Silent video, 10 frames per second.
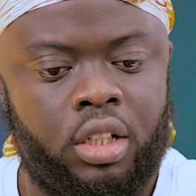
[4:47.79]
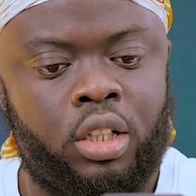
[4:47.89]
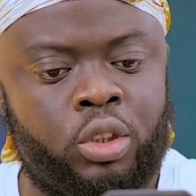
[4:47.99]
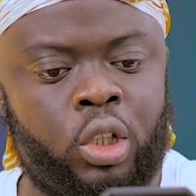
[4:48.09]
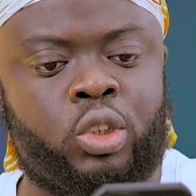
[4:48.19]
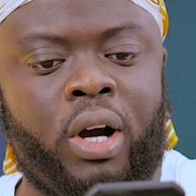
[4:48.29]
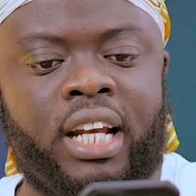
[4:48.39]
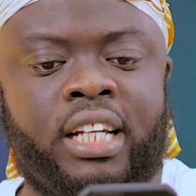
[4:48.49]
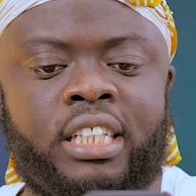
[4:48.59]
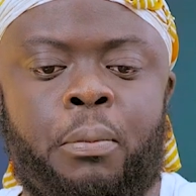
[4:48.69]

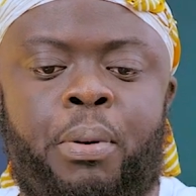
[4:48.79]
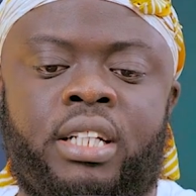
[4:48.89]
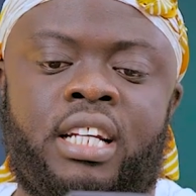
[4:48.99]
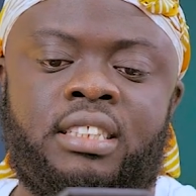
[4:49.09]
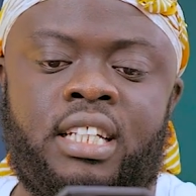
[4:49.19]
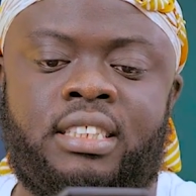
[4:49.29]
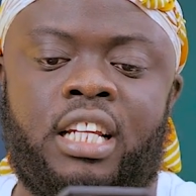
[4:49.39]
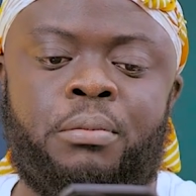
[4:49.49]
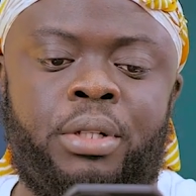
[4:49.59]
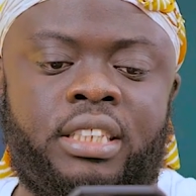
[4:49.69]
Usually, Independence Day
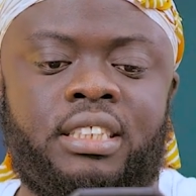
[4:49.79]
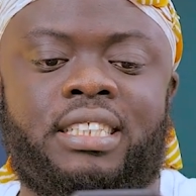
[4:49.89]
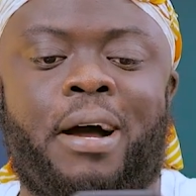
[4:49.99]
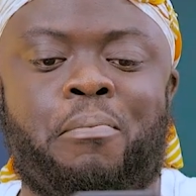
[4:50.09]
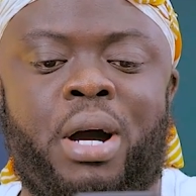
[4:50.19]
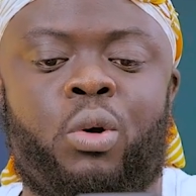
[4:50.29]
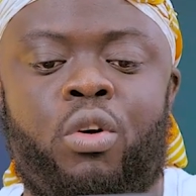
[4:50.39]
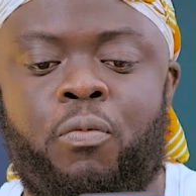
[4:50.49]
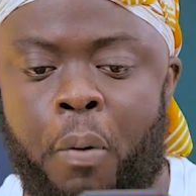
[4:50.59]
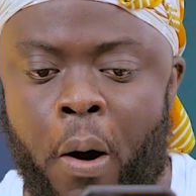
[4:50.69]
celebrations are marked
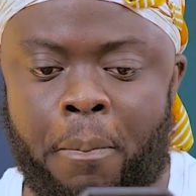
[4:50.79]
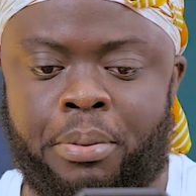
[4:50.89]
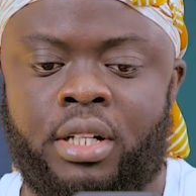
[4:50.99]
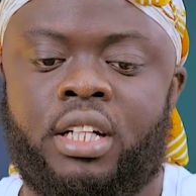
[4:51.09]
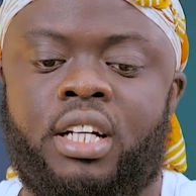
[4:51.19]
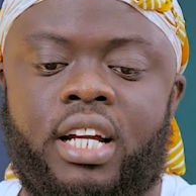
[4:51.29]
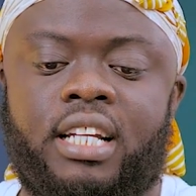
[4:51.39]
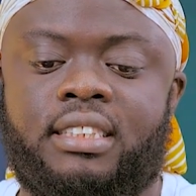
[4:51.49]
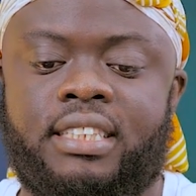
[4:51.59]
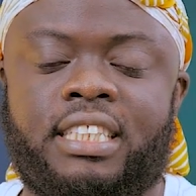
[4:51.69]
with pomp
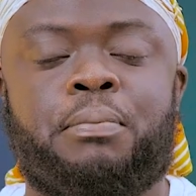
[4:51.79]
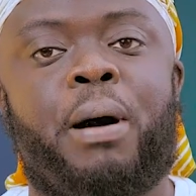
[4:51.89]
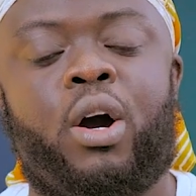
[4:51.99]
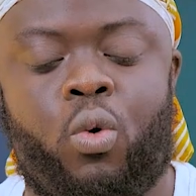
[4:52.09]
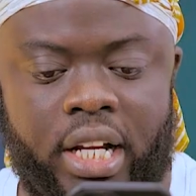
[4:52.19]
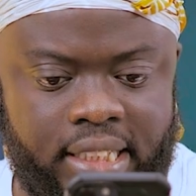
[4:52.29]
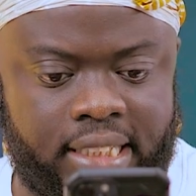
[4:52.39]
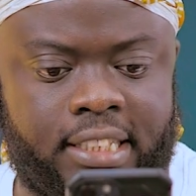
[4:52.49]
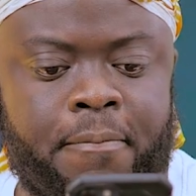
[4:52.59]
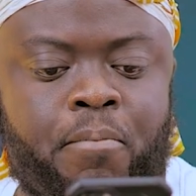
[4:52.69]
and state
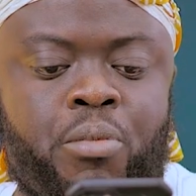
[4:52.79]
banquets.